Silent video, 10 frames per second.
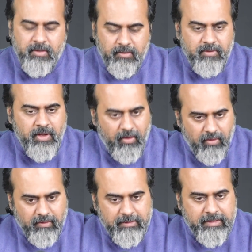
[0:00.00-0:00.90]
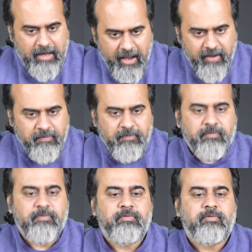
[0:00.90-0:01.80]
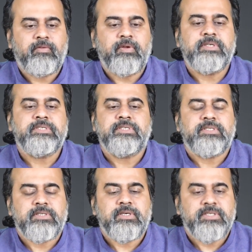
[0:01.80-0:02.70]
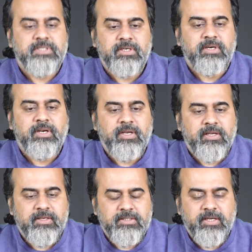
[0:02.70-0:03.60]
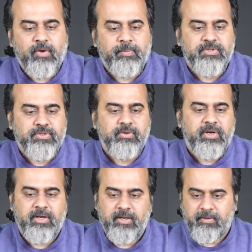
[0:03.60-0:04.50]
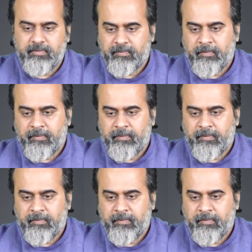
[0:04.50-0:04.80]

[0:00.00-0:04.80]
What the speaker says: You see, life is a journey, it's an opportunity.